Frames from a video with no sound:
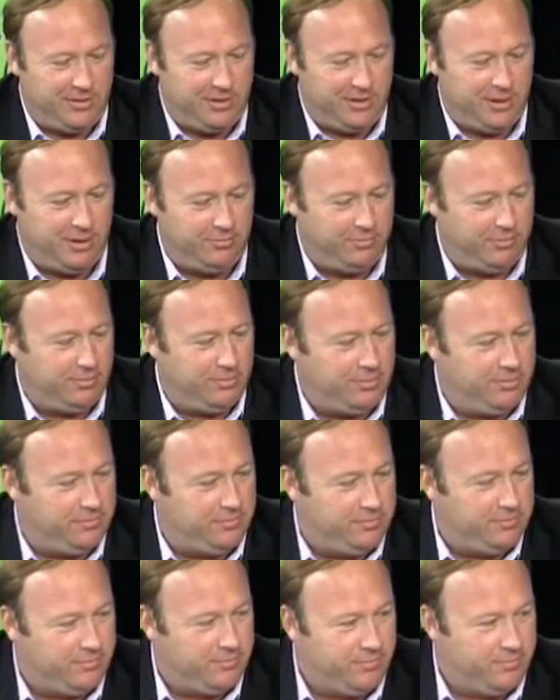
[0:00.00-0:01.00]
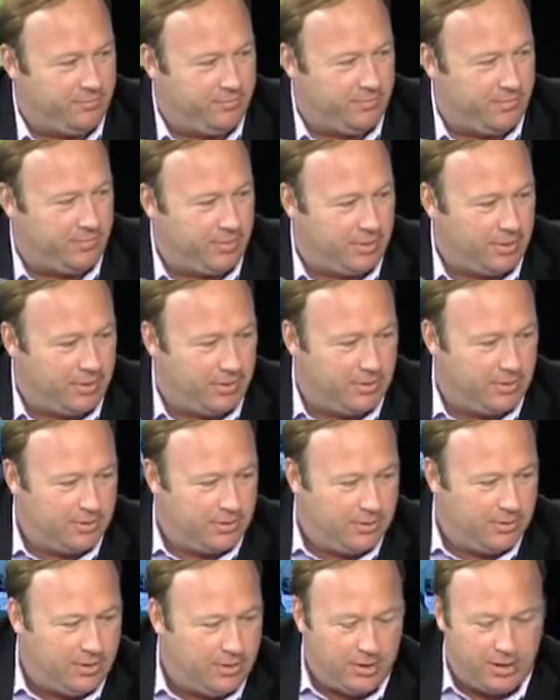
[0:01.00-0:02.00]
There you go. All right.
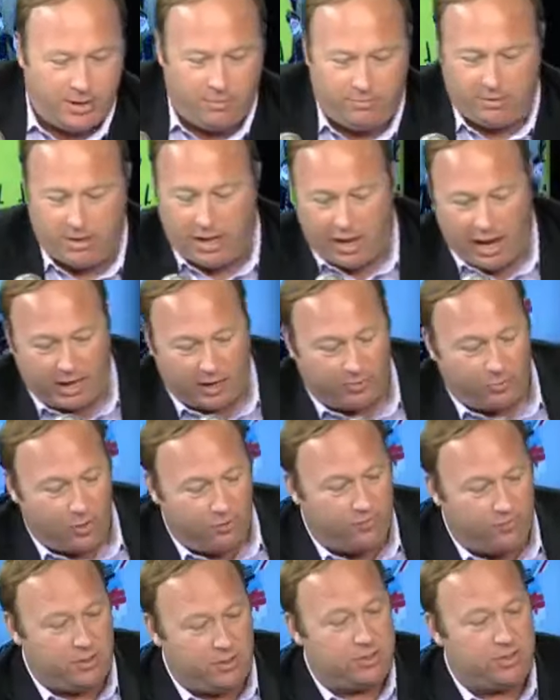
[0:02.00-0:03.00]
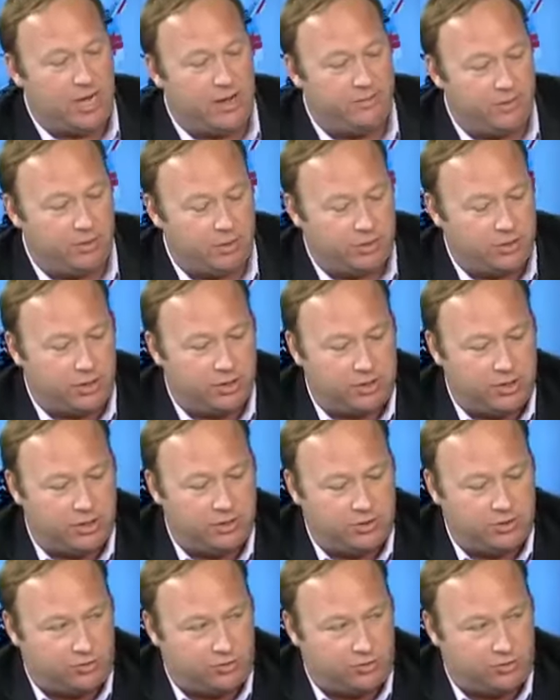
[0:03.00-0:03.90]
There you go. I like a three fifty-seven, just because in